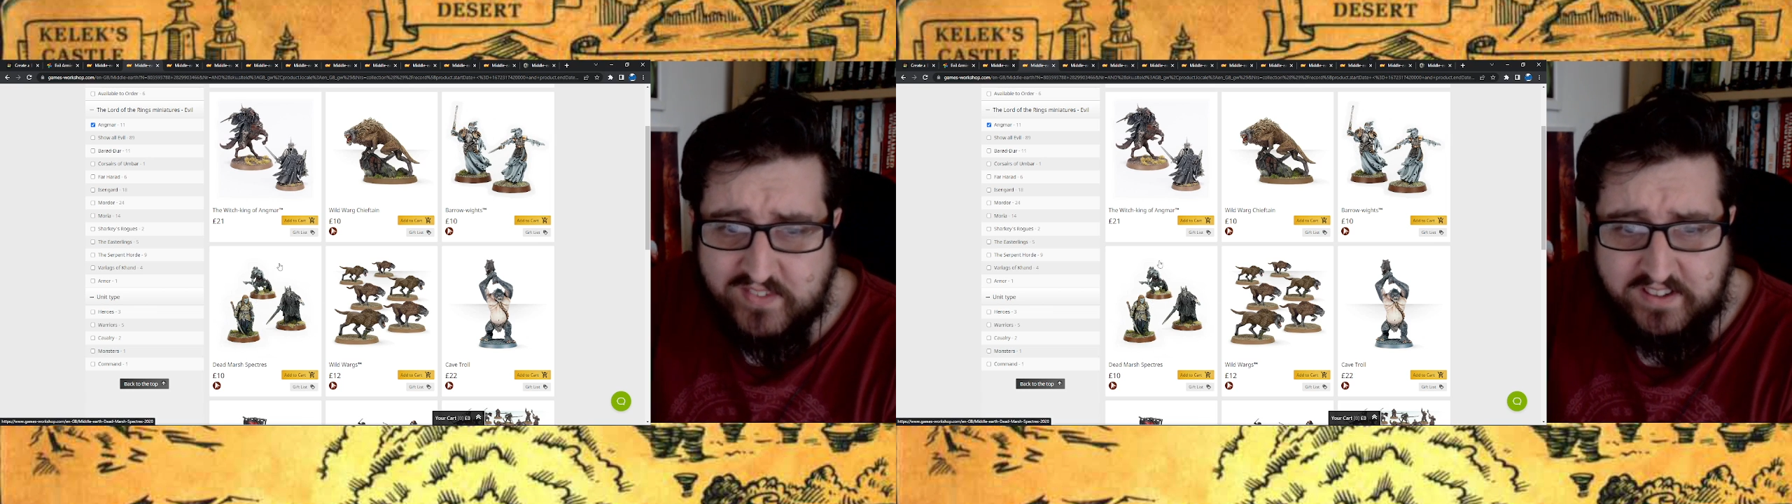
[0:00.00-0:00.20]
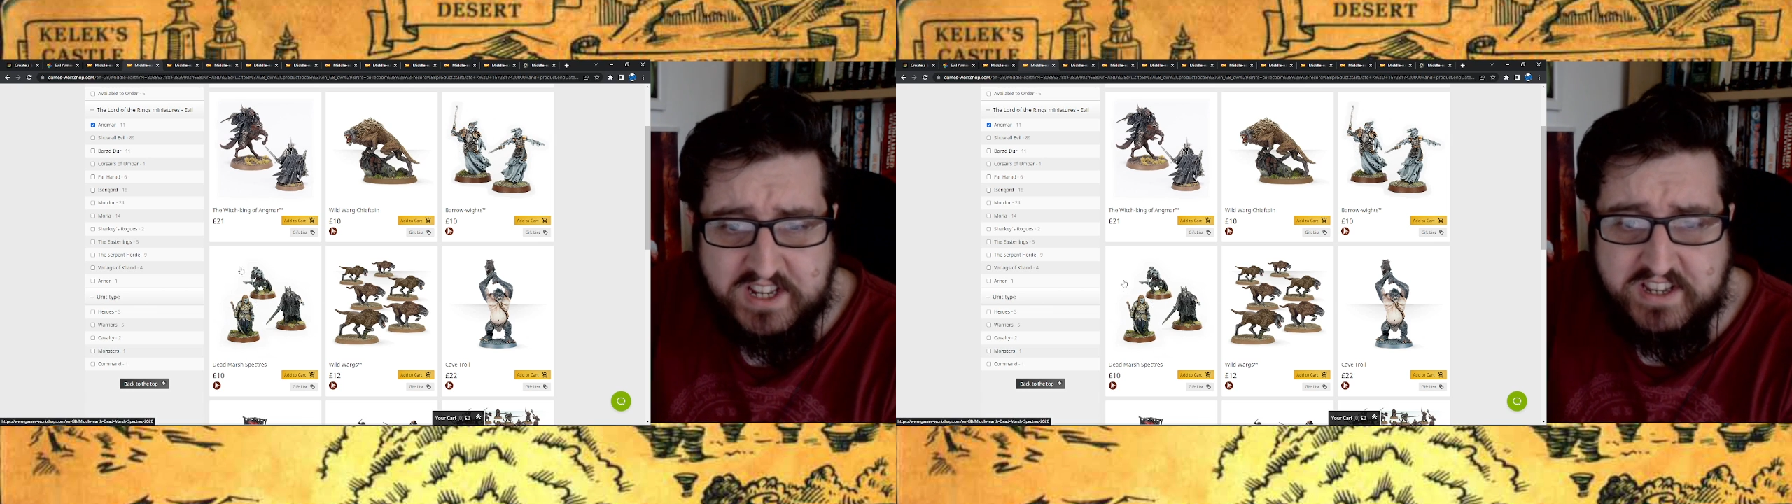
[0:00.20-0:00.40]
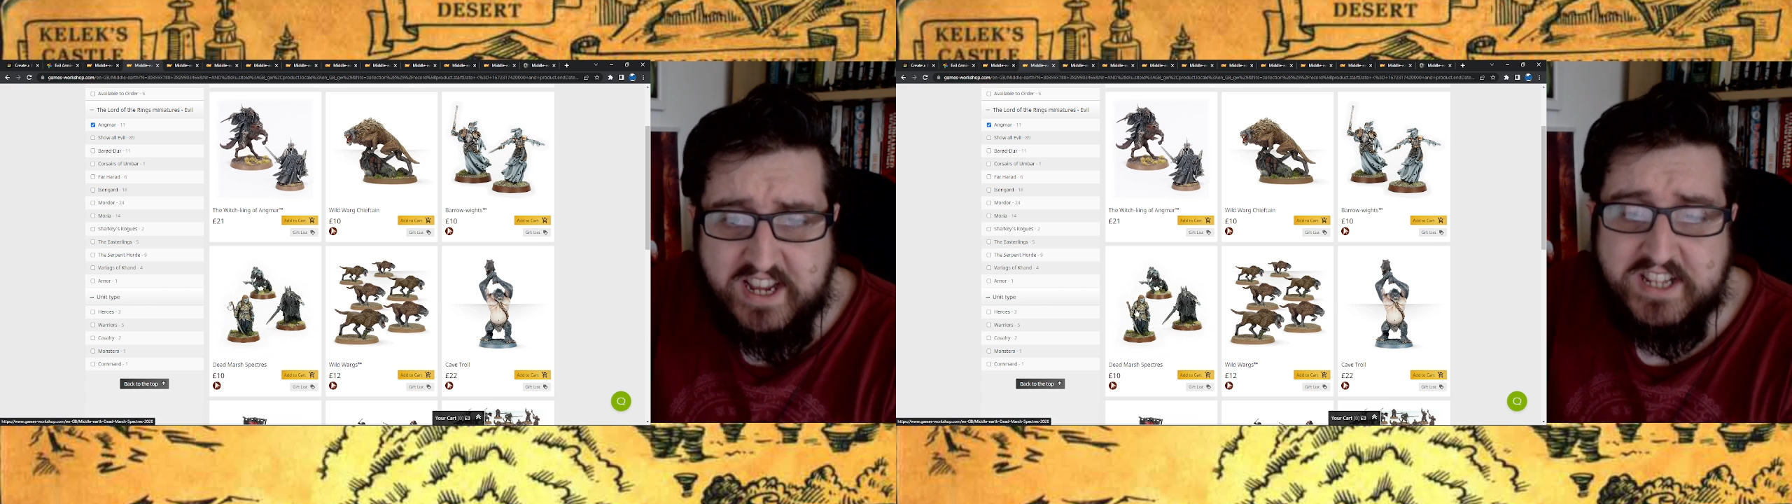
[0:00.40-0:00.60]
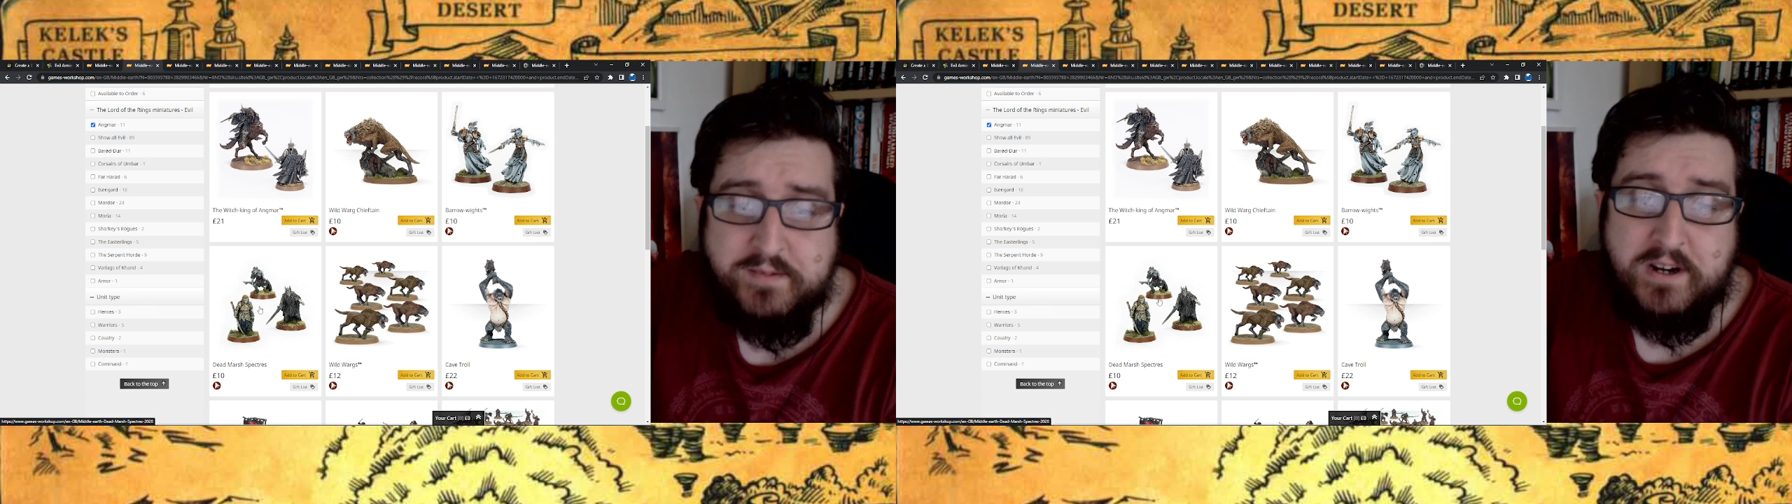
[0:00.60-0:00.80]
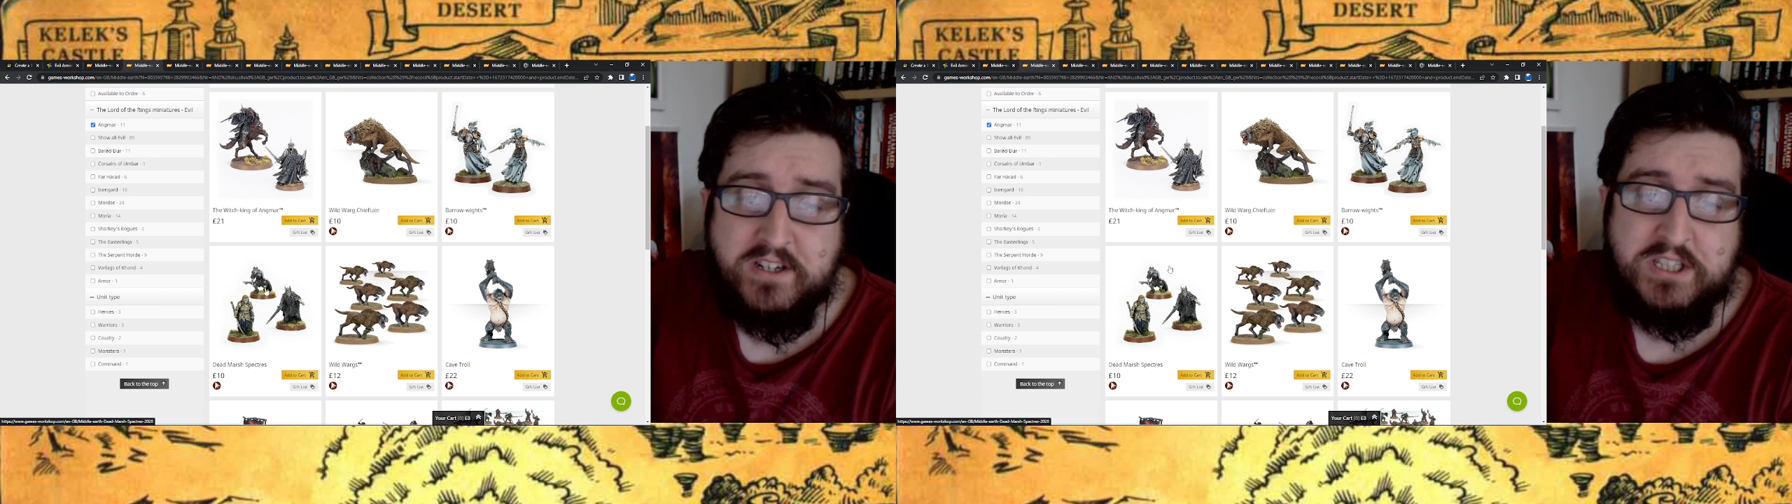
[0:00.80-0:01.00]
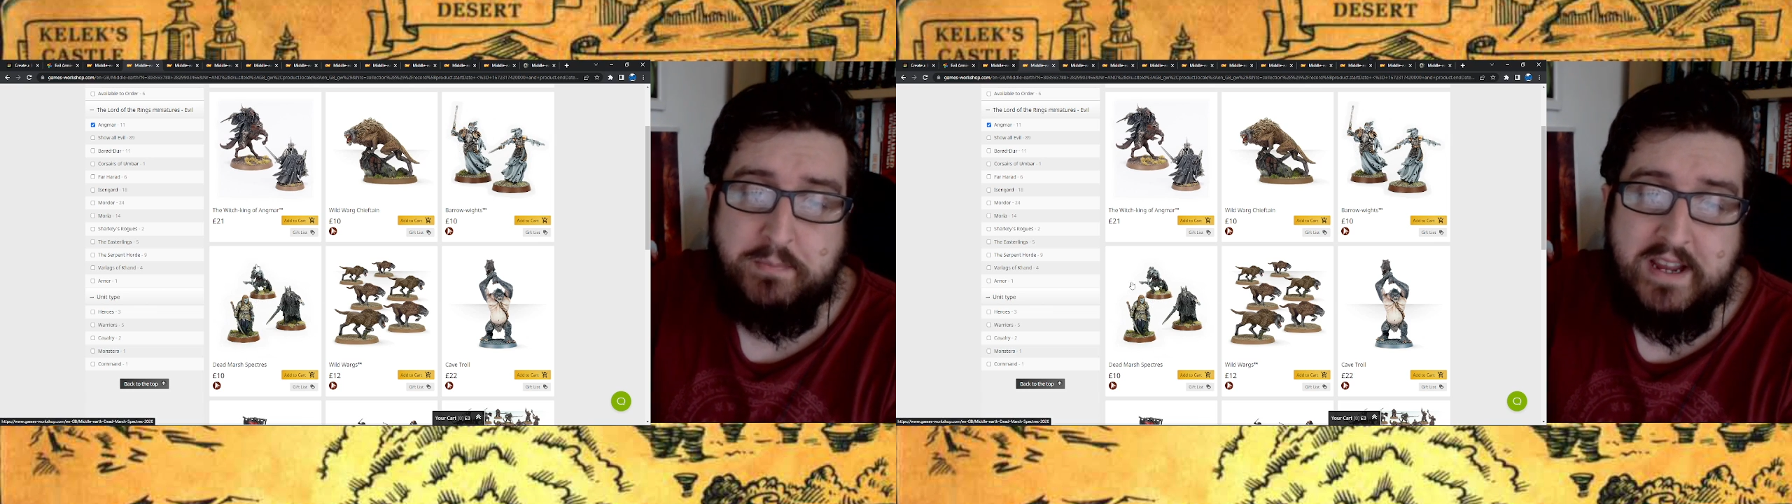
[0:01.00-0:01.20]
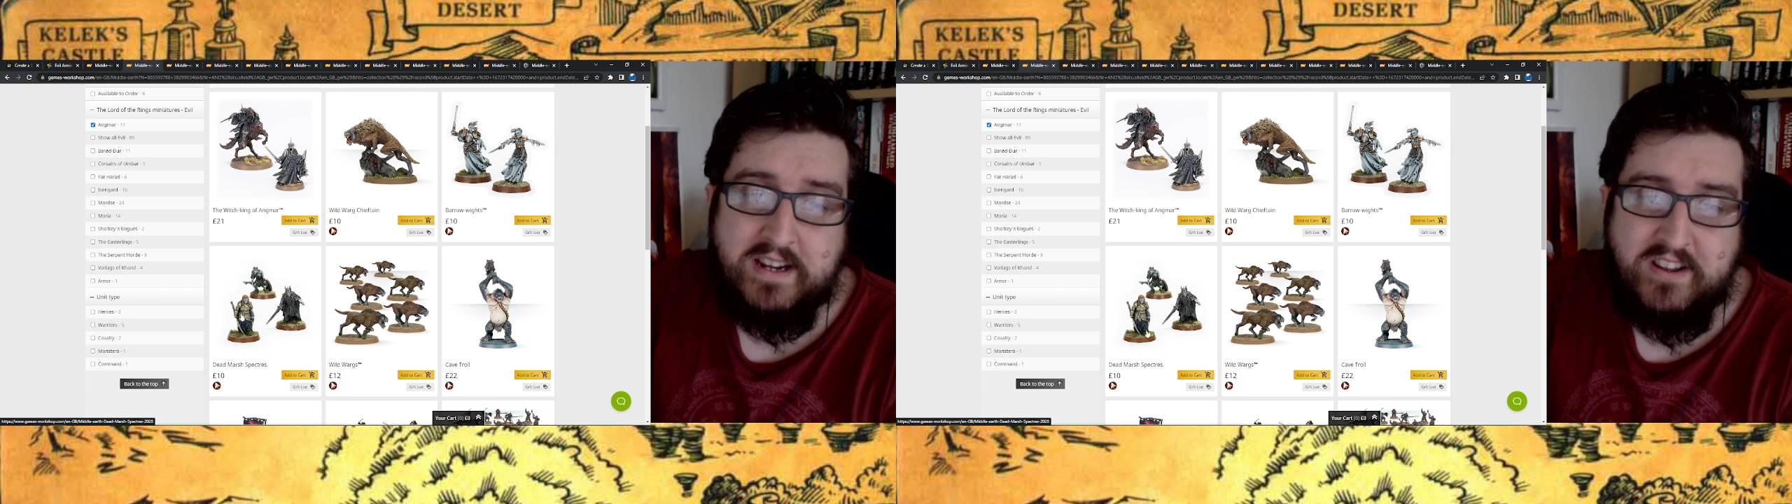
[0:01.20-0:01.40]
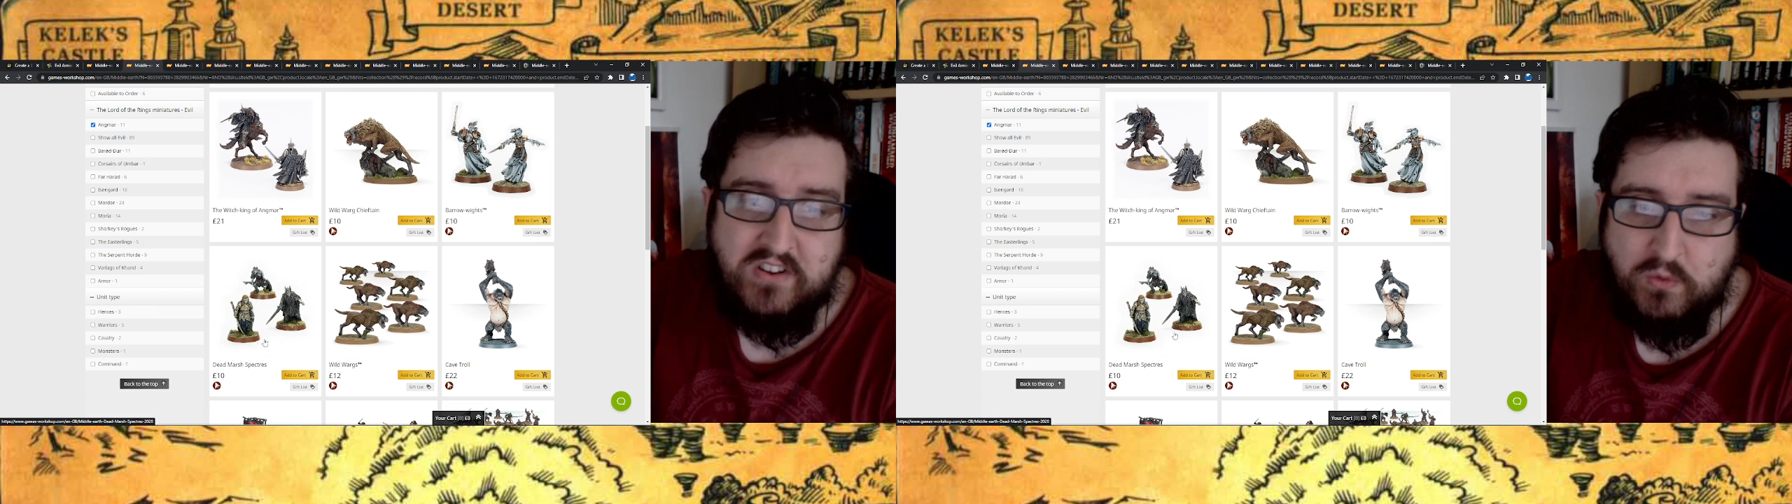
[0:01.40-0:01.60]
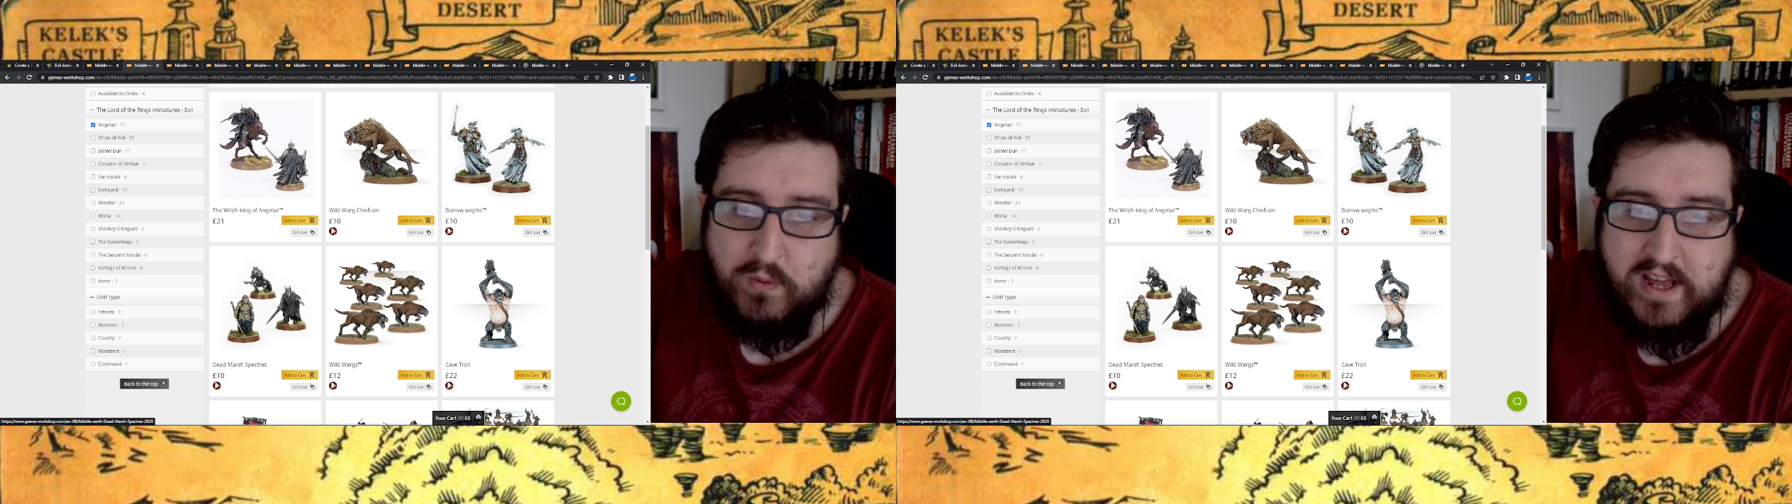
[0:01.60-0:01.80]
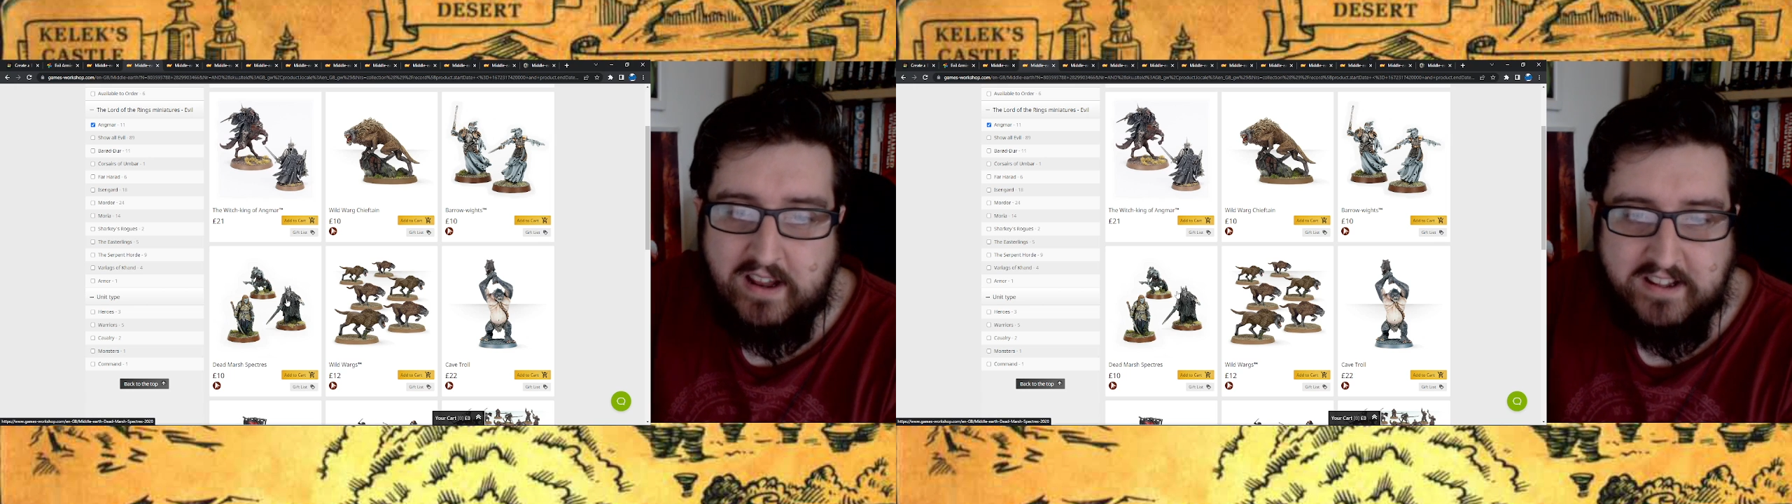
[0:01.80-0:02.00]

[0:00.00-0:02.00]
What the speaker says: The Dead Marsh Spectres as well,